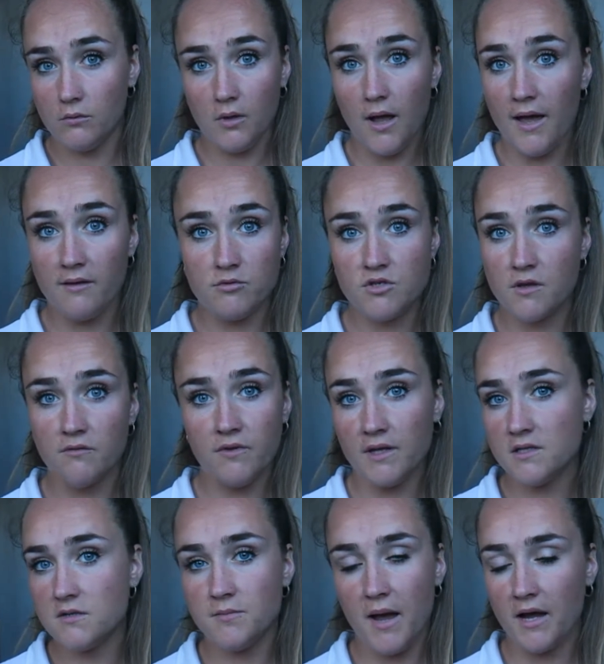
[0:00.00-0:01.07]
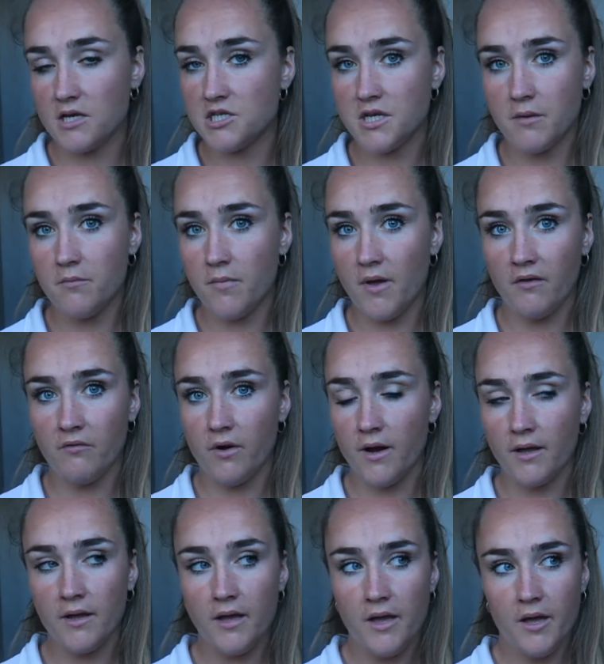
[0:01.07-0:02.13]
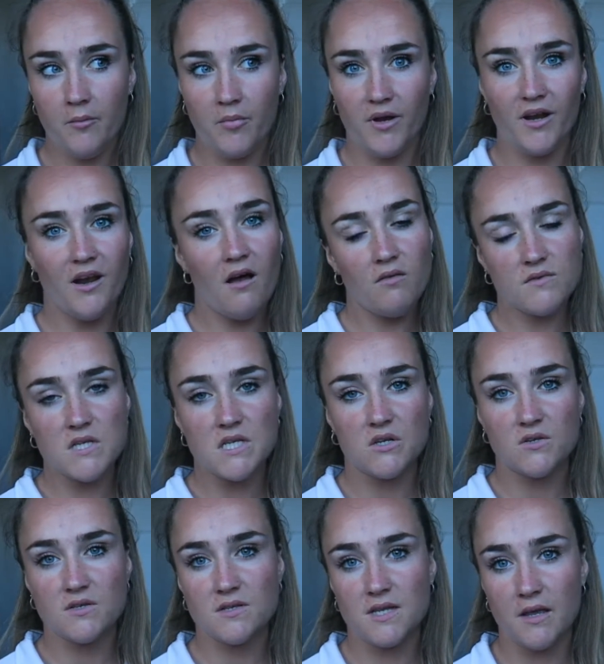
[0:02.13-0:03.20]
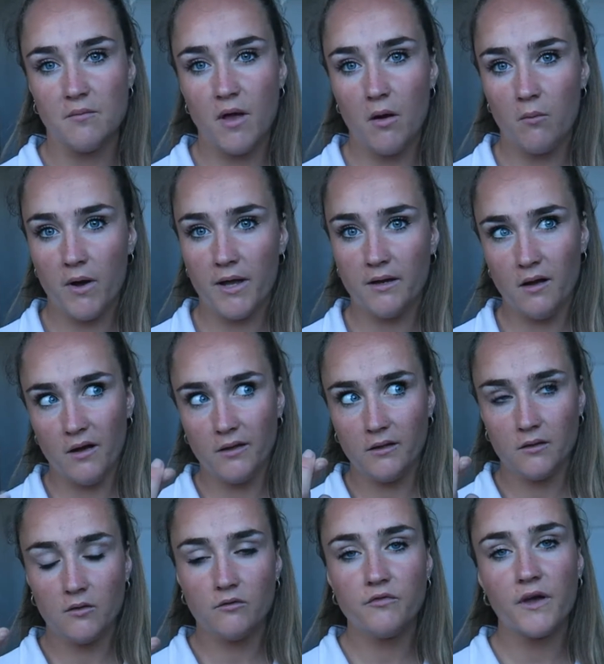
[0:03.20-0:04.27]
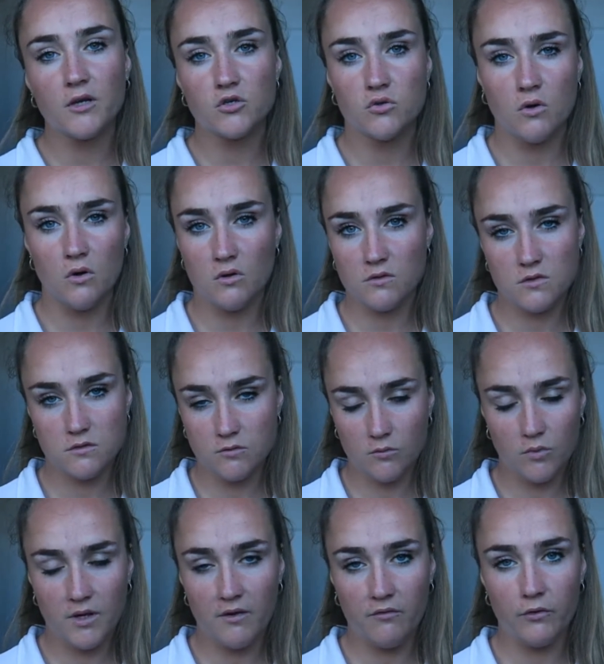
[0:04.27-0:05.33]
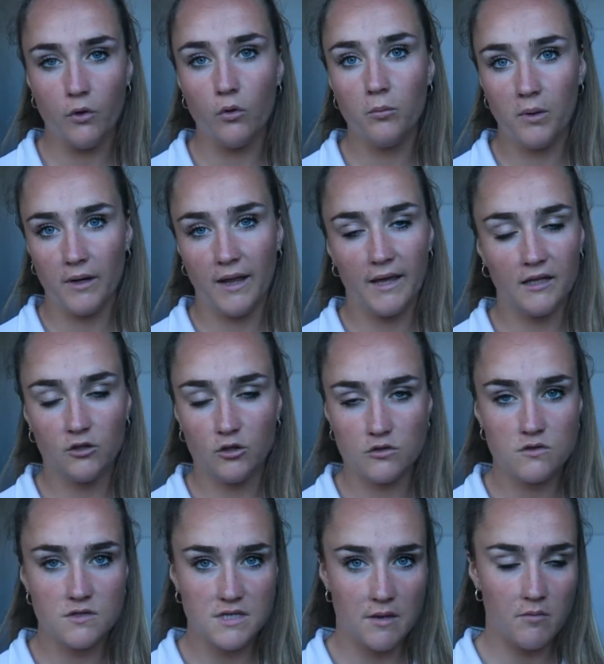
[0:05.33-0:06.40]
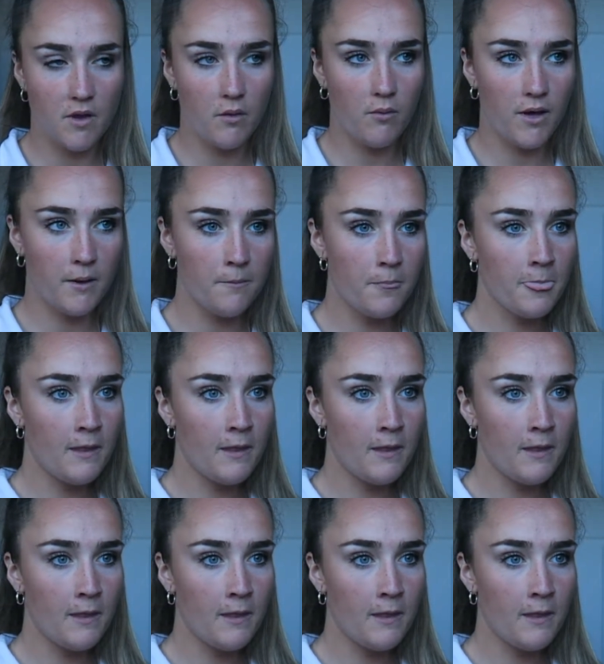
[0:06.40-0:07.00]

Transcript: I was convinced, back in gym, everything, but it obviously doesn't seem that way now. Fingers crossed, we never know, but like it doesn't seem that way.